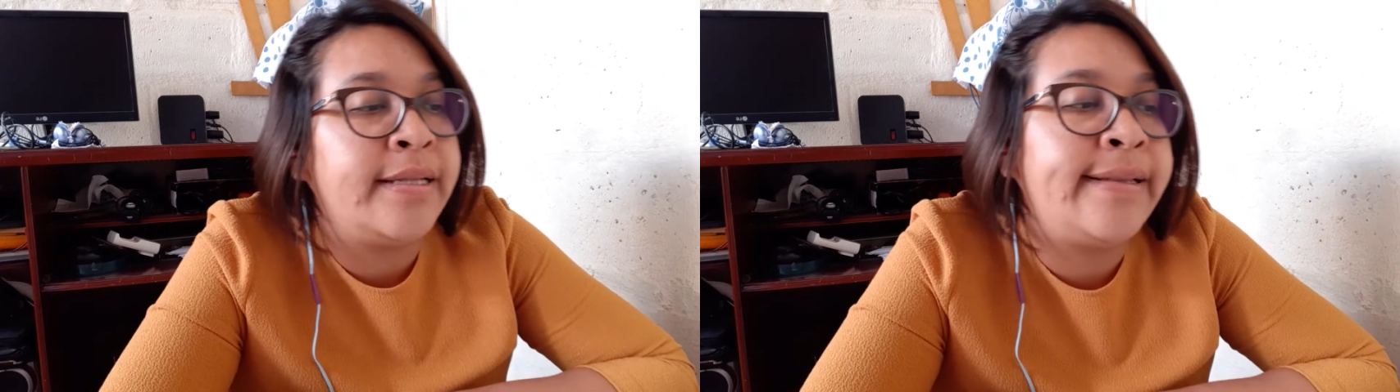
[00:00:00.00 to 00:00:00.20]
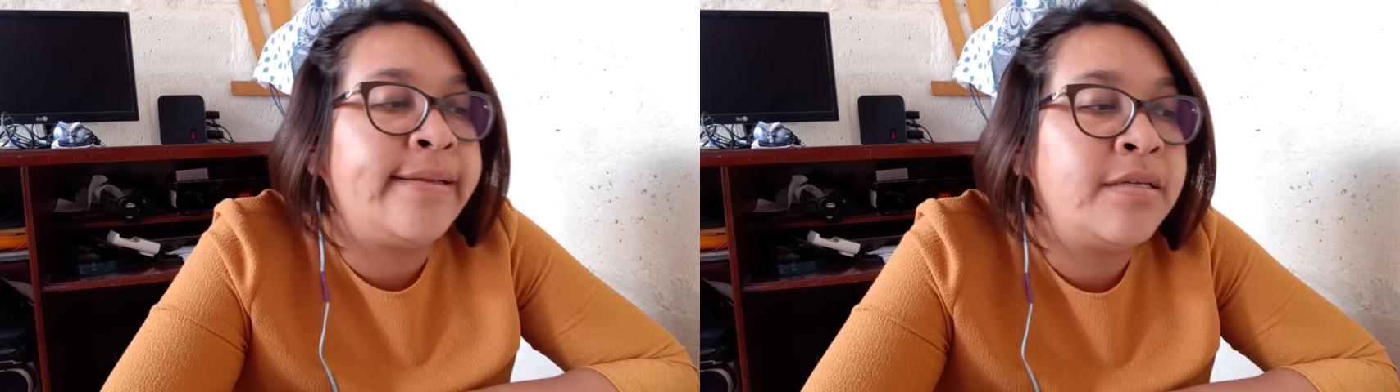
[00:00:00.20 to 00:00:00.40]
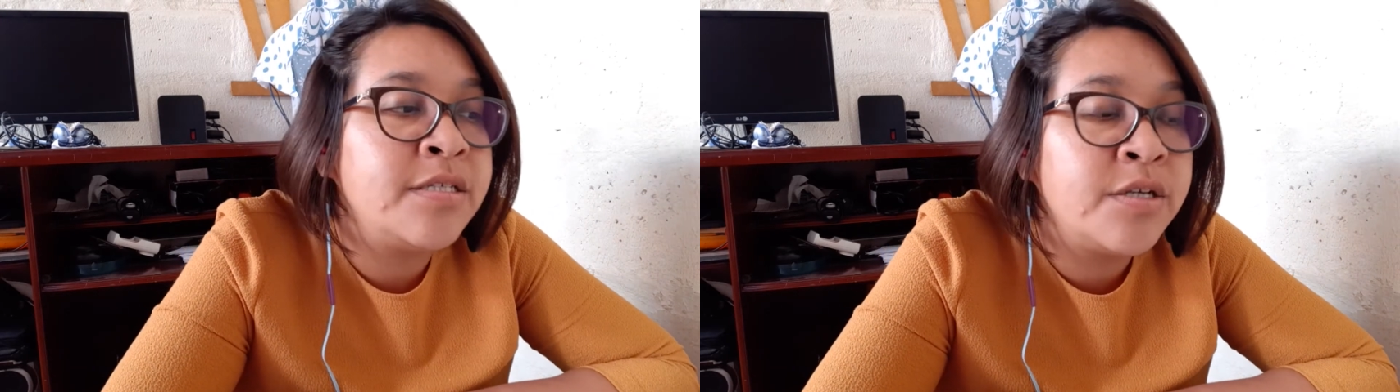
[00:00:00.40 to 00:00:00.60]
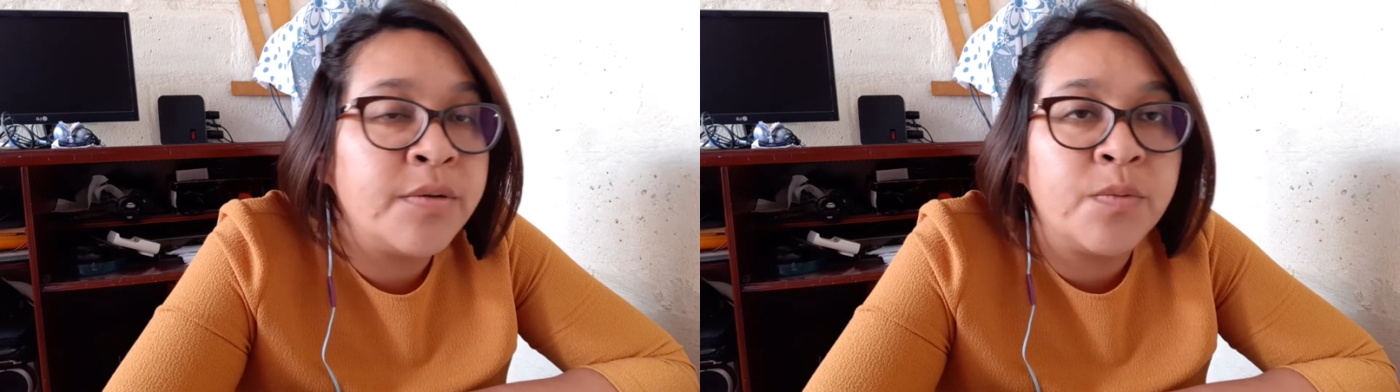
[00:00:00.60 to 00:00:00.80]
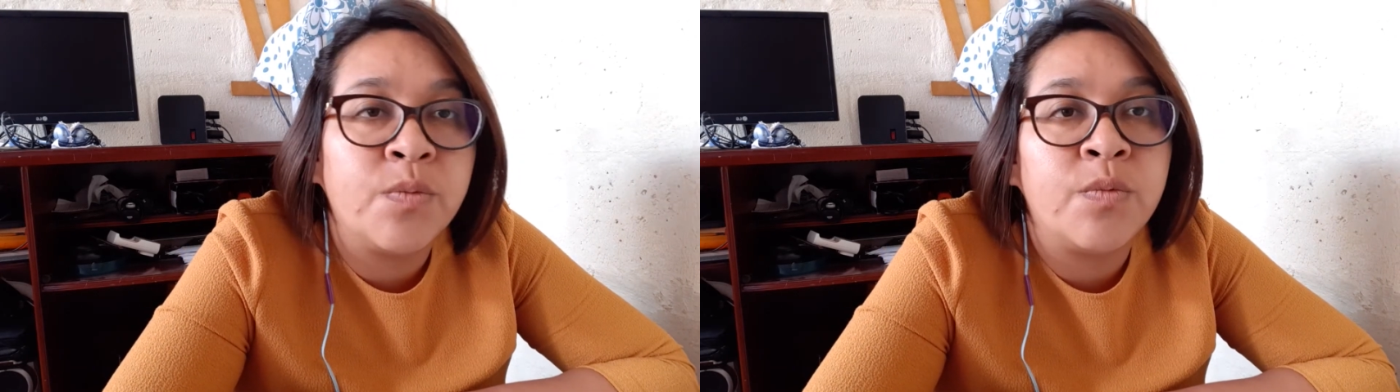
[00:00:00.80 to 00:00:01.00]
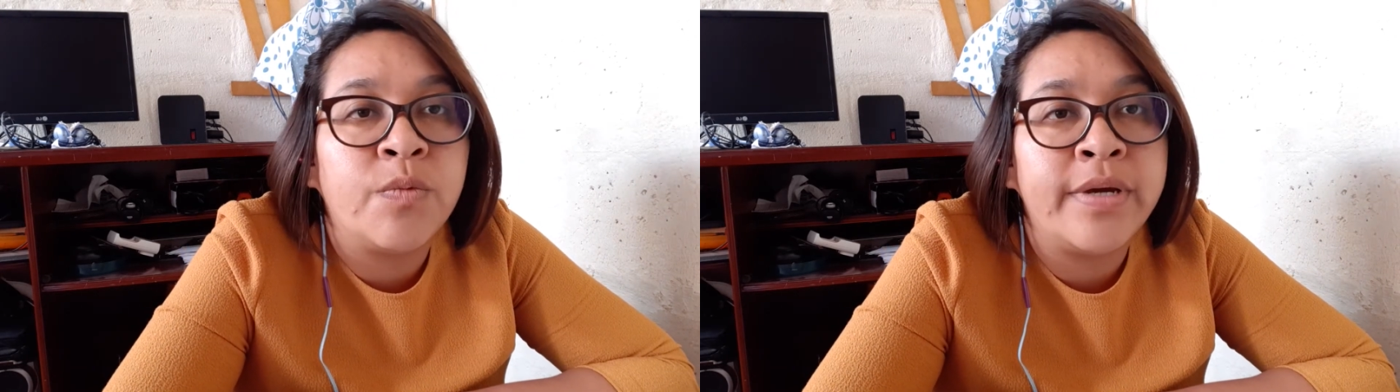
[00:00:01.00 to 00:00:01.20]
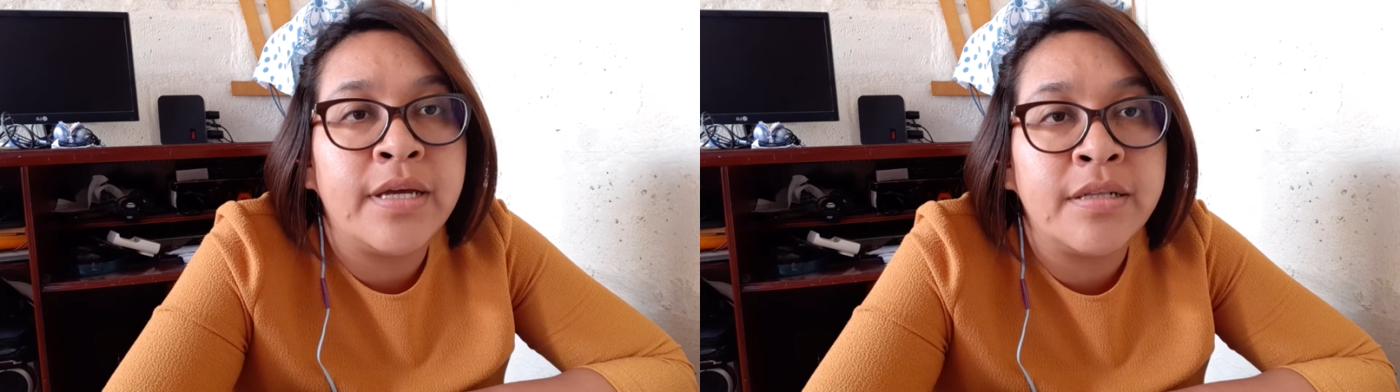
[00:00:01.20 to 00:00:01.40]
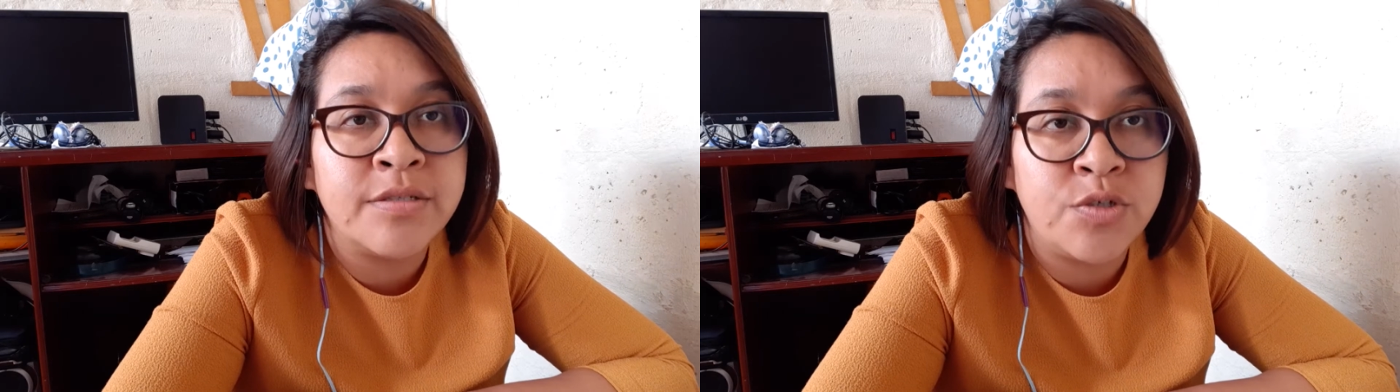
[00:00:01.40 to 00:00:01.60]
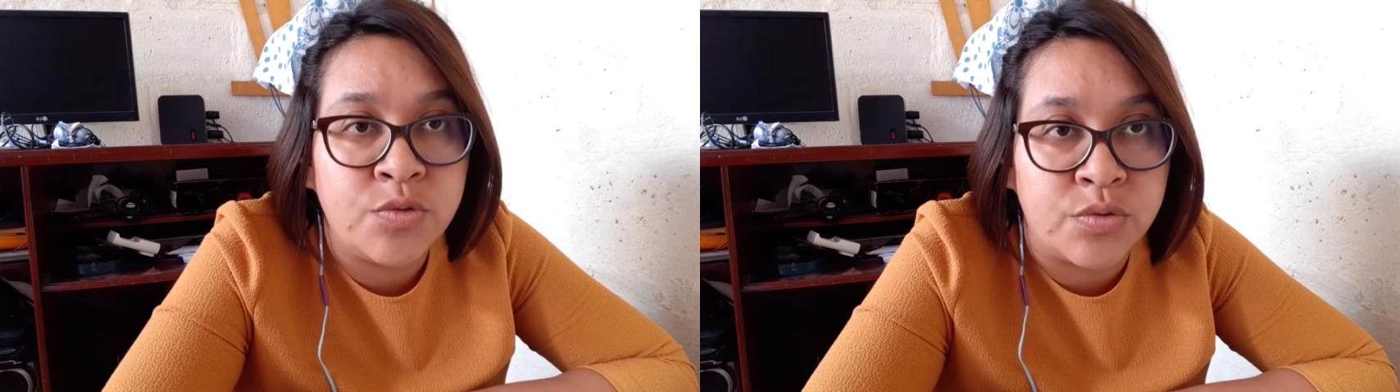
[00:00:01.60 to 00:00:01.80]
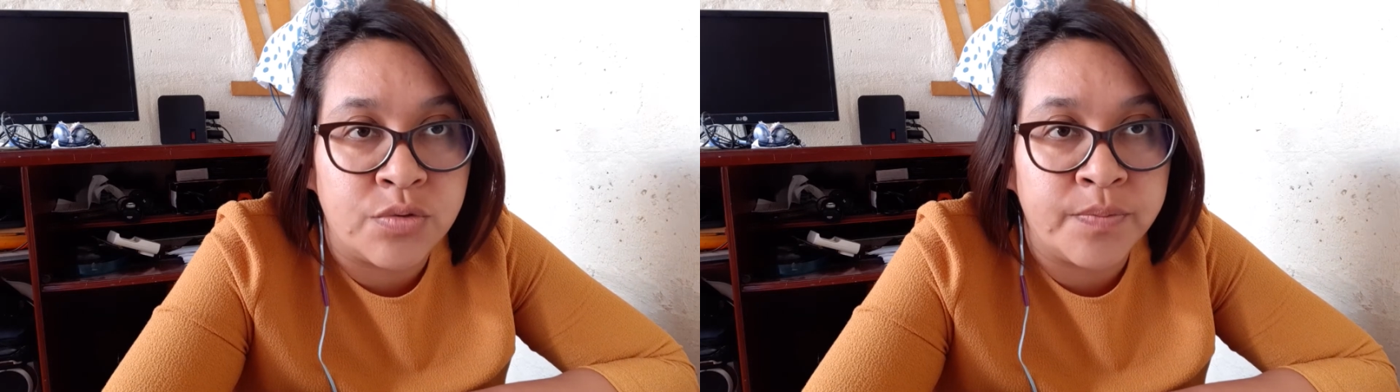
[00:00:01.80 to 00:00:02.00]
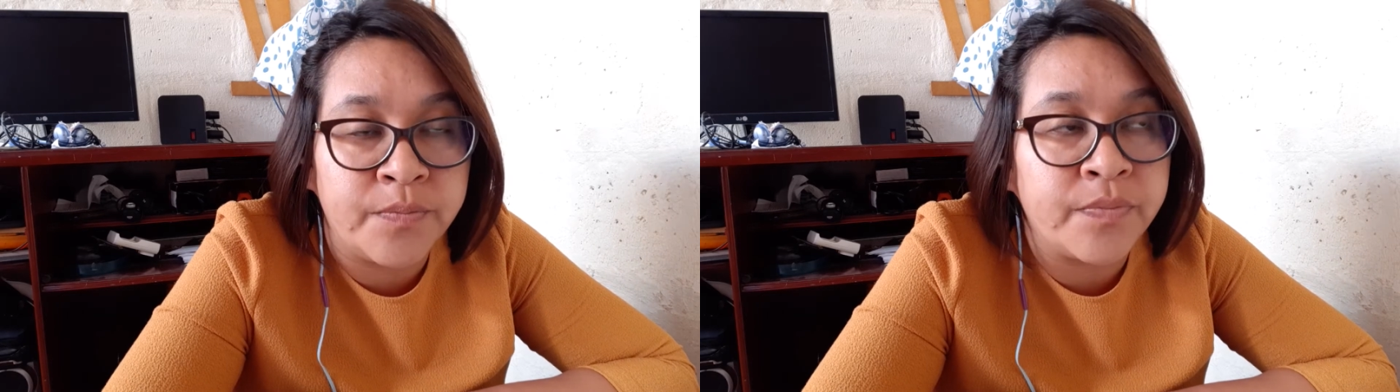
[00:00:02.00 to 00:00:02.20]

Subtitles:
The teacher will choose